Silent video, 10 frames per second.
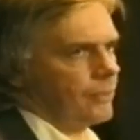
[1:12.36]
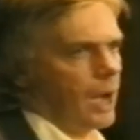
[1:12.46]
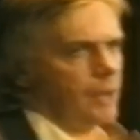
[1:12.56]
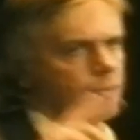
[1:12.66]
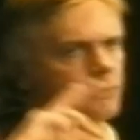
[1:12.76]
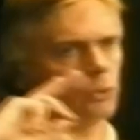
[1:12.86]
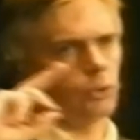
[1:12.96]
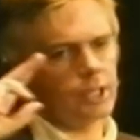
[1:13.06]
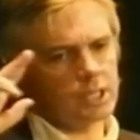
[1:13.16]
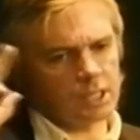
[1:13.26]
I've thought
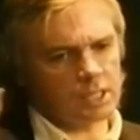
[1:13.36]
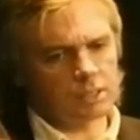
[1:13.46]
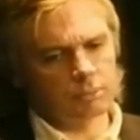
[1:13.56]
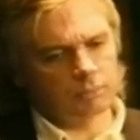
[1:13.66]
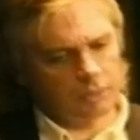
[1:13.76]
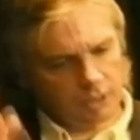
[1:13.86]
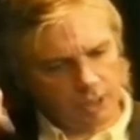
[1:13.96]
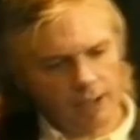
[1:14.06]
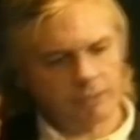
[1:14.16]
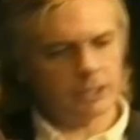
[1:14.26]
this system and that
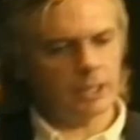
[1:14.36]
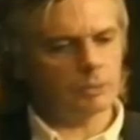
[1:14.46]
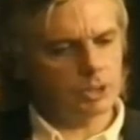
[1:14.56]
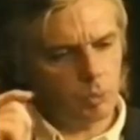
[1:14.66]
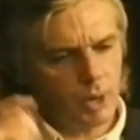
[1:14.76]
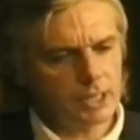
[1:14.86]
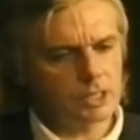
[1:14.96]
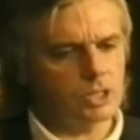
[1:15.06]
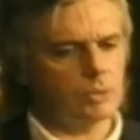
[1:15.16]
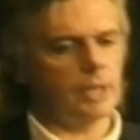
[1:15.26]
everything was the way to
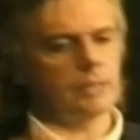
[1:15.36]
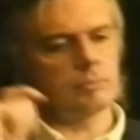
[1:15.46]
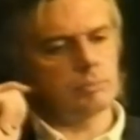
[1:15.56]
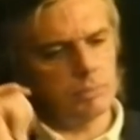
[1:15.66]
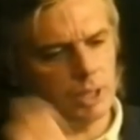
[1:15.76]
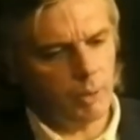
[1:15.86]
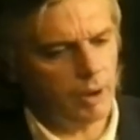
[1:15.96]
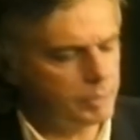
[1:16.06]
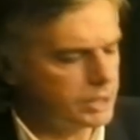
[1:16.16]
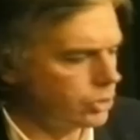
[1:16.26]
do it, and I've
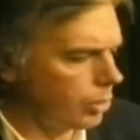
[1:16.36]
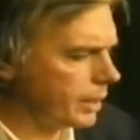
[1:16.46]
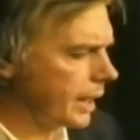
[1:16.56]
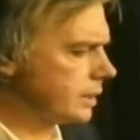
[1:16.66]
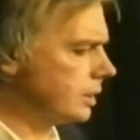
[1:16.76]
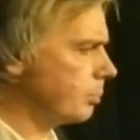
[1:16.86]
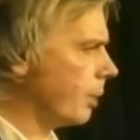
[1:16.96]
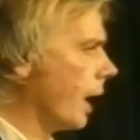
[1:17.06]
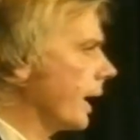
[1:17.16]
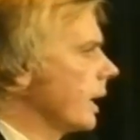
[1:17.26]
been dominated
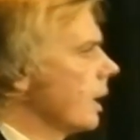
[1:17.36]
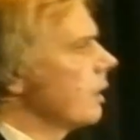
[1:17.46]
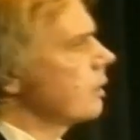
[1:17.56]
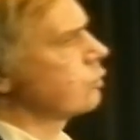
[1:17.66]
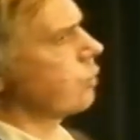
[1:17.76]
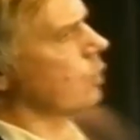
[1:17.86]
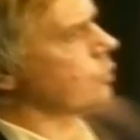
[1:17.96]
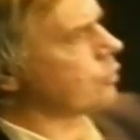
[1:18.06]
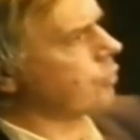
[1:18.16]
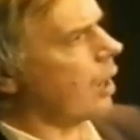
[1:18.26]
by
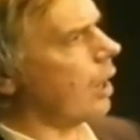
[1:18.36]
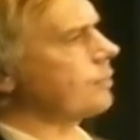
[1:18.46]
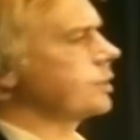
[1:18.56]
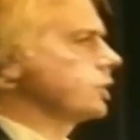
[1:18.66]
growth graphs and